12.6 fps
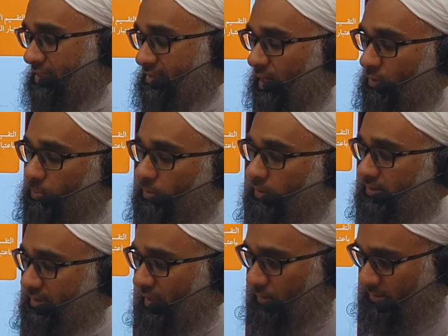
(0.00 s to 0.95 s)
is that word, is
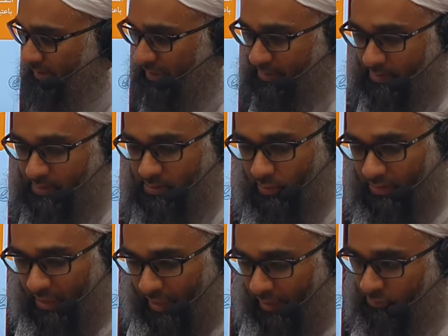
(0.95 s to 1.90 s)
that sentence or
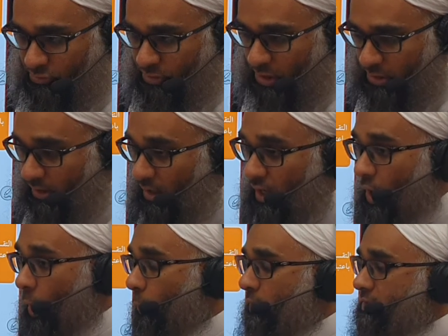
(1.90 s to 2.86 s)
that kind of structure
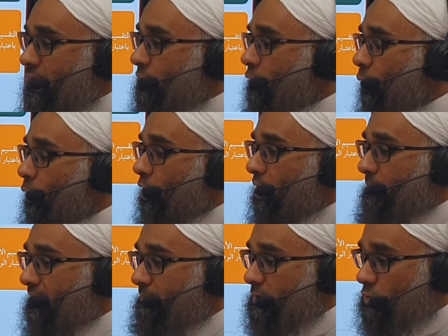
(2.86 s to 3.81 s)
which can no longer
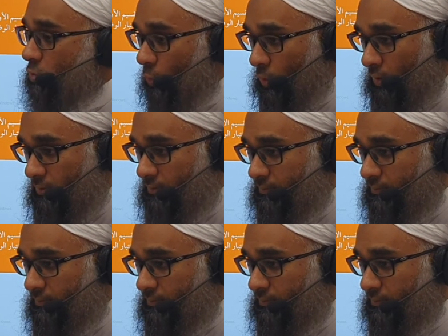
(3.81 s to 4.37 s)
become mansukh.